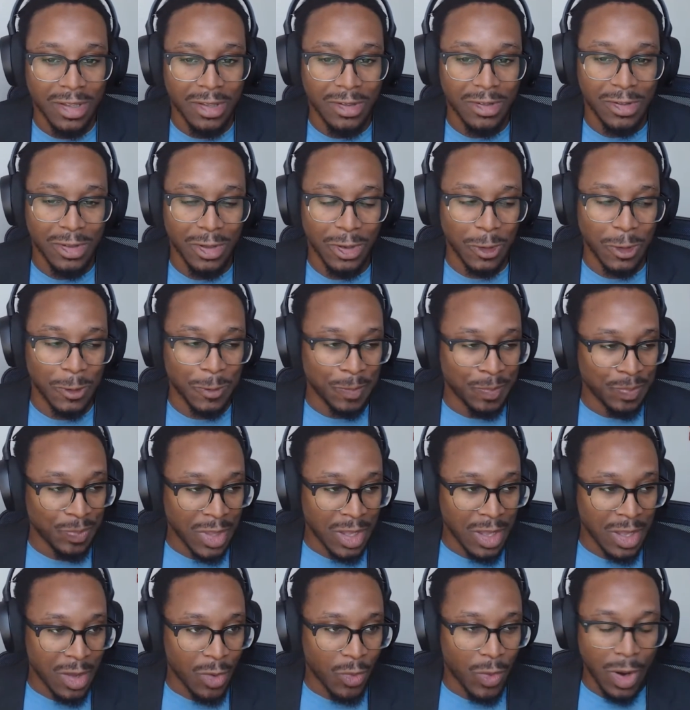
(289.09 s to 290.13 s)
So
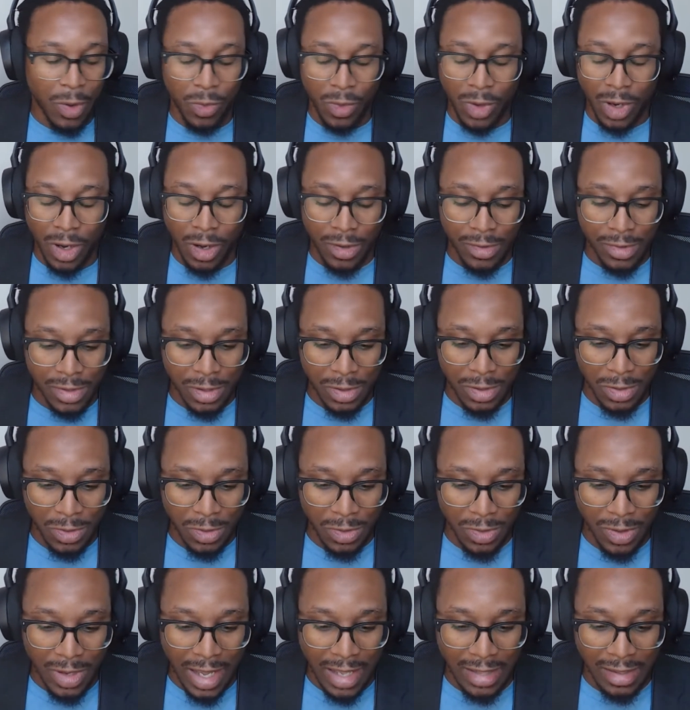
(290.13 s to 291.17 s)
while we're
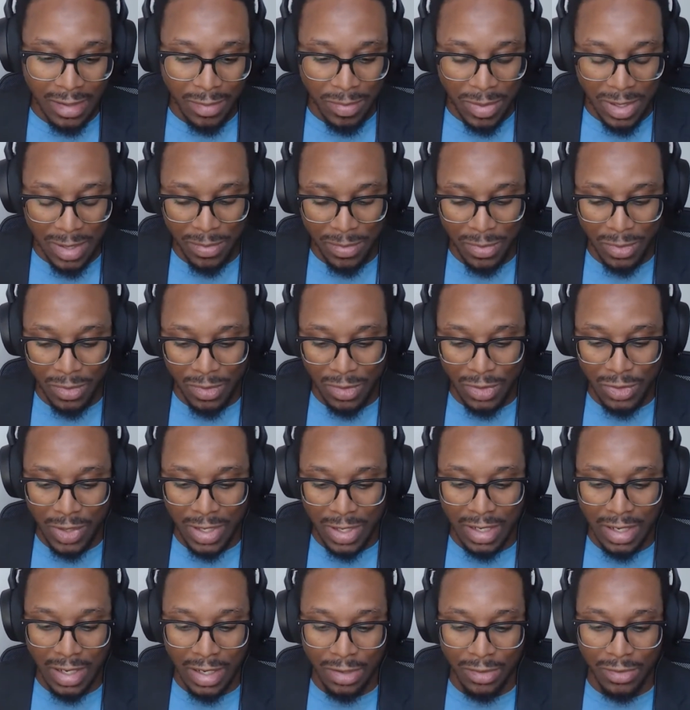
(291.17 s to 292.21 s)
also, as a people, trying
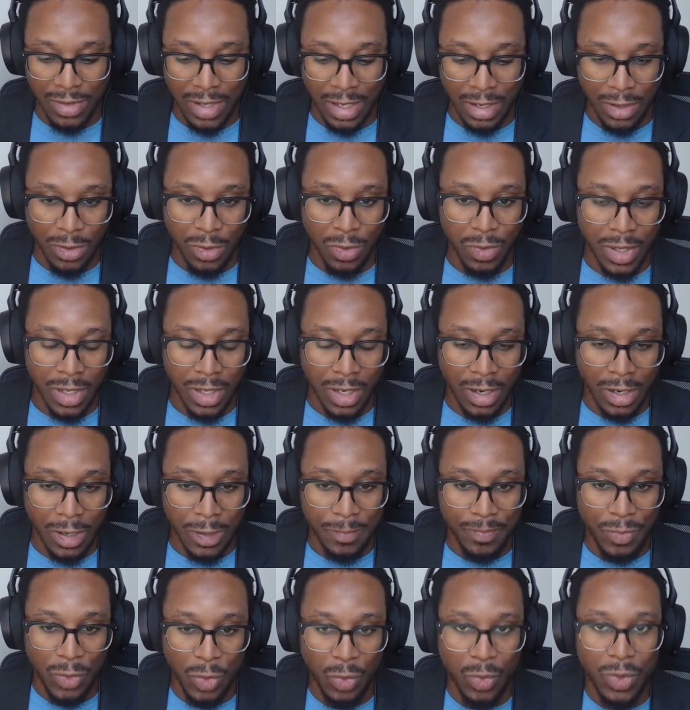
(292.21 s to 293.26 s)
to understand who we
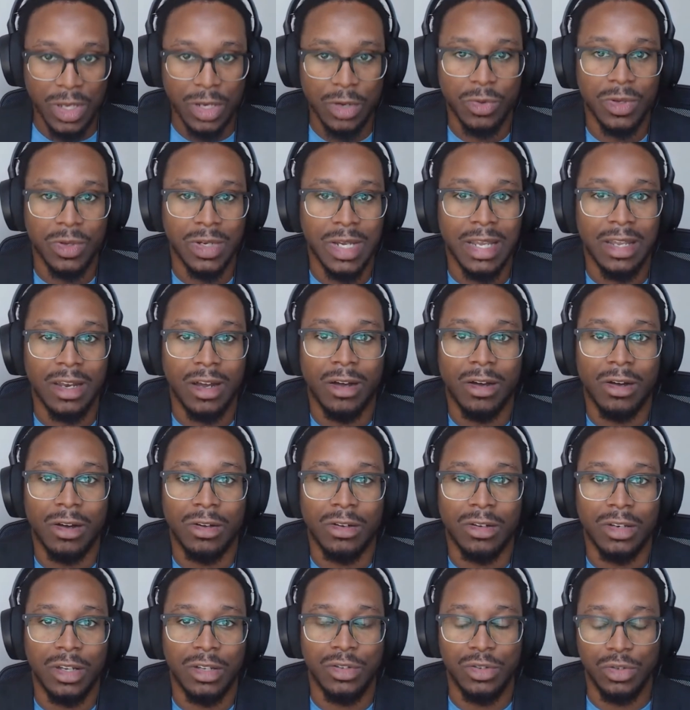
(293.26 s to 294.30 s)
are, we create
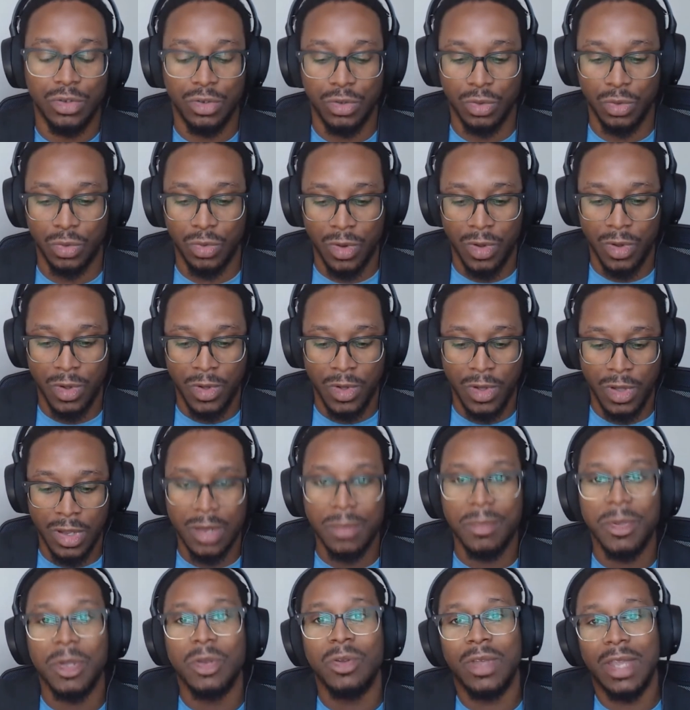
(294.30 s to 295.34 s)
art to
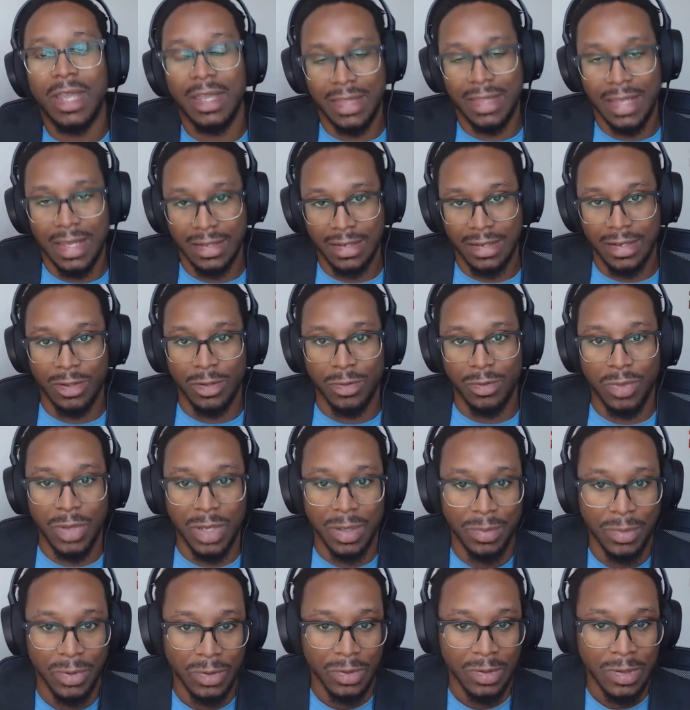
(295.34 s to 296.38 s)
communicate that to other
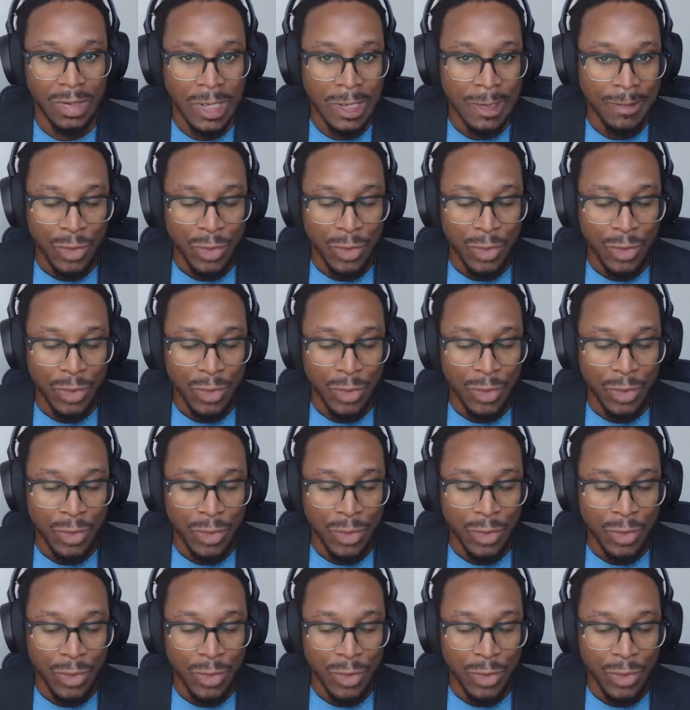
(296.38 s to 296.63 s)
people.